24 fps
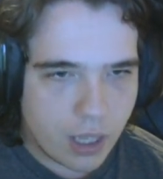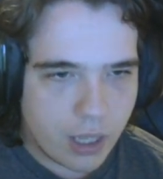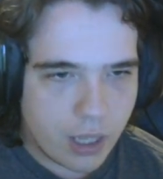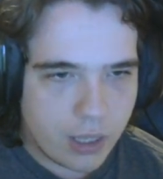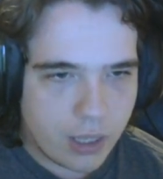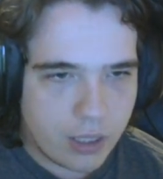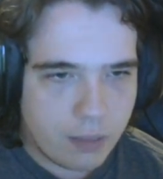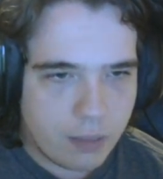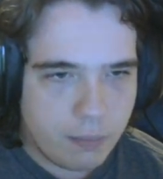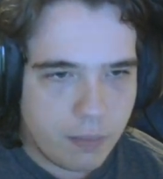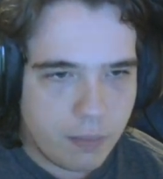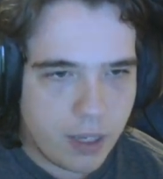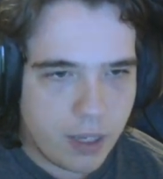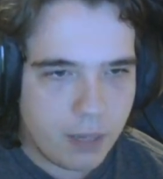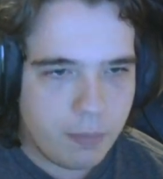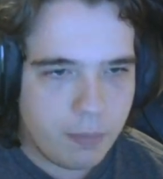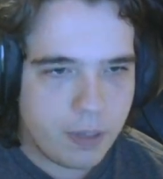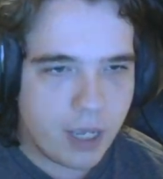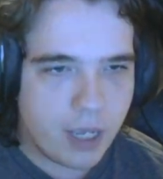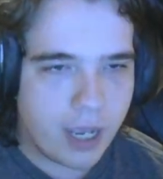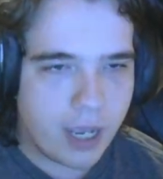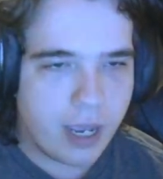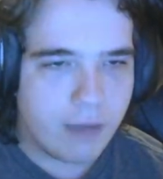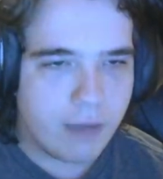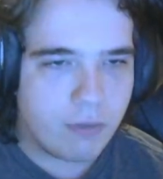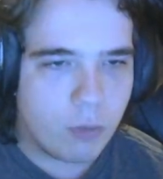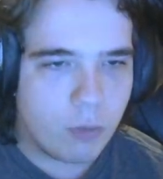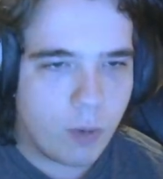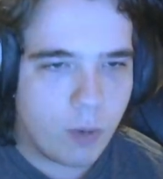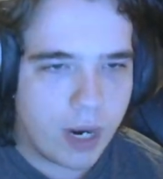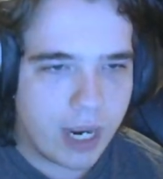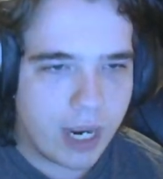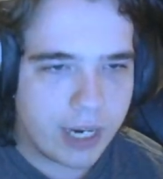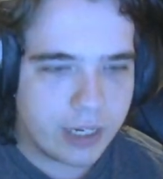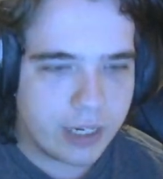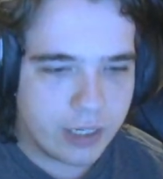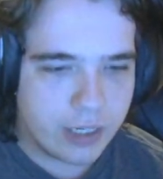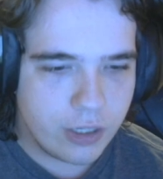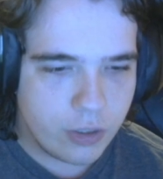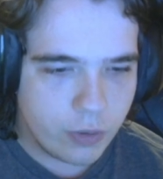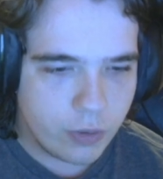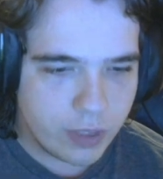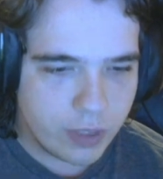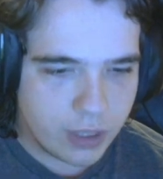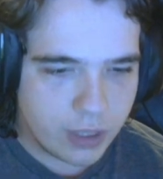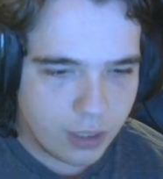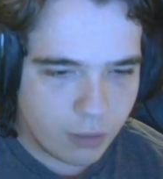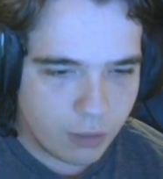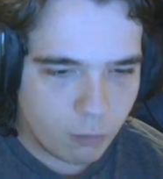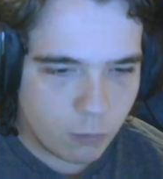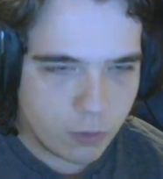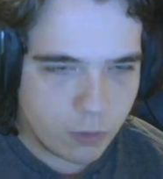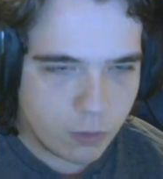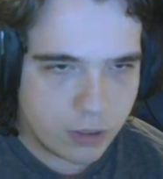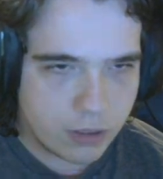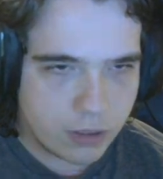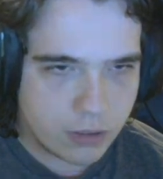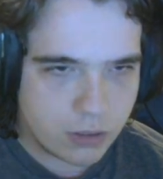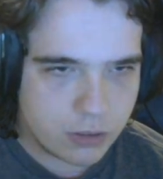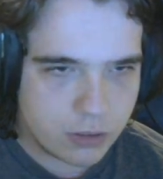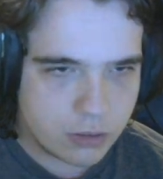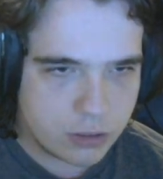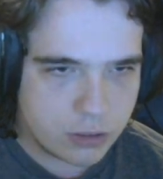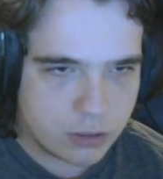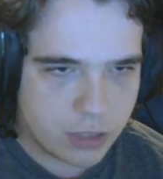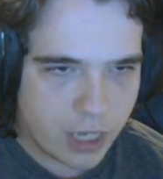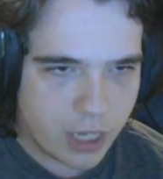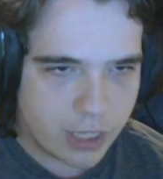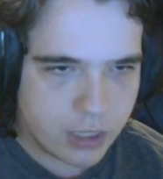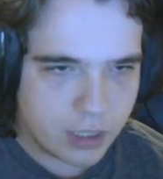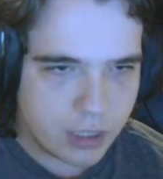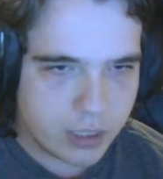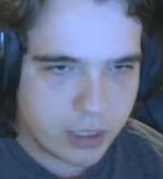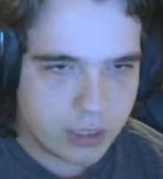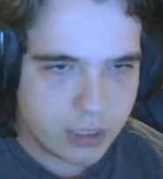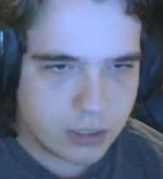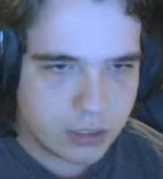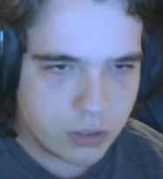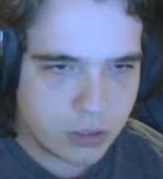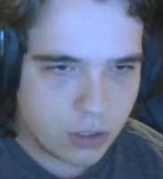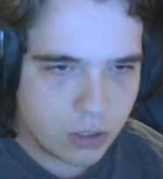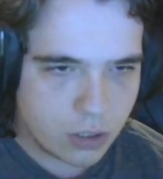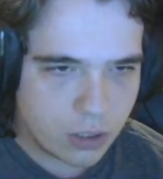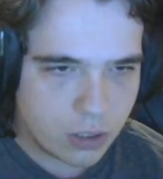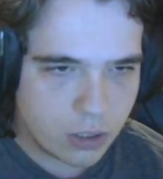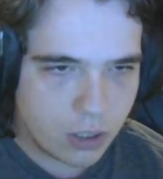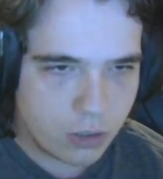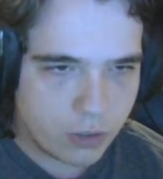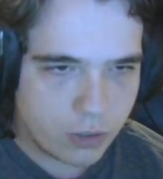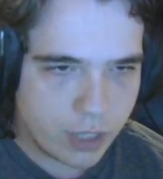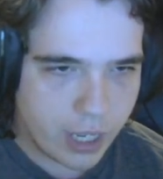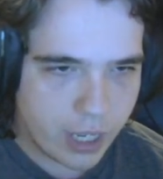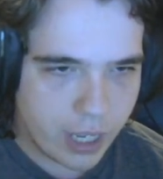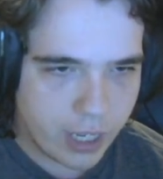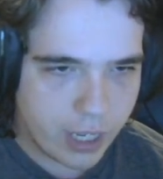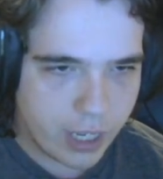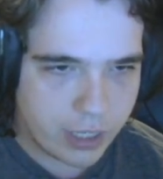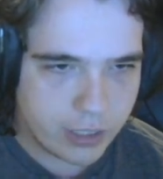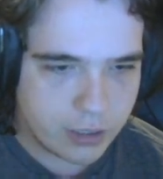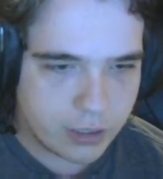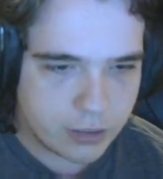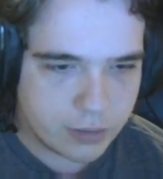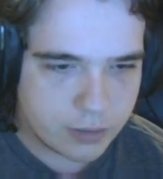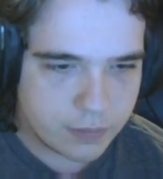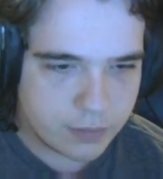I think maybe I have a way I can do it that will at least look okay.